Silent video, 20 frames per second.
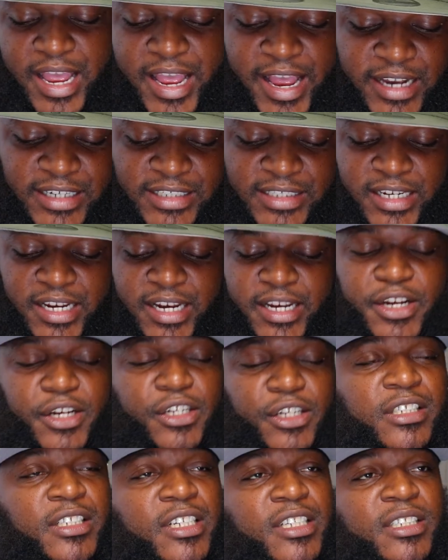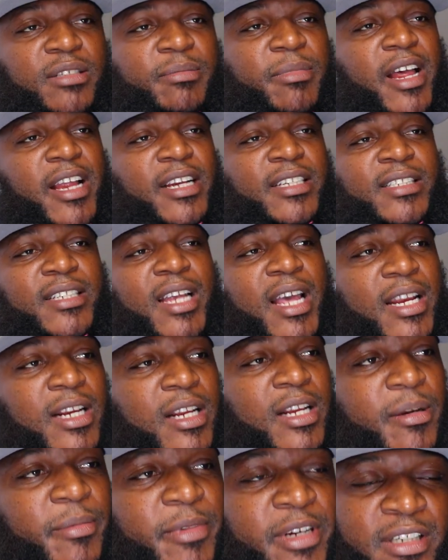That's it. You just need somebody to sign
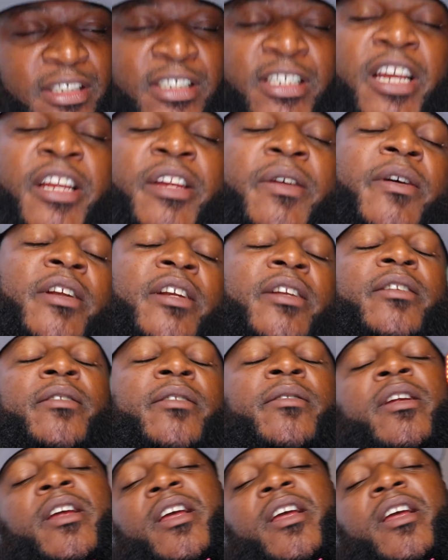up. You know what I'm saying? You in the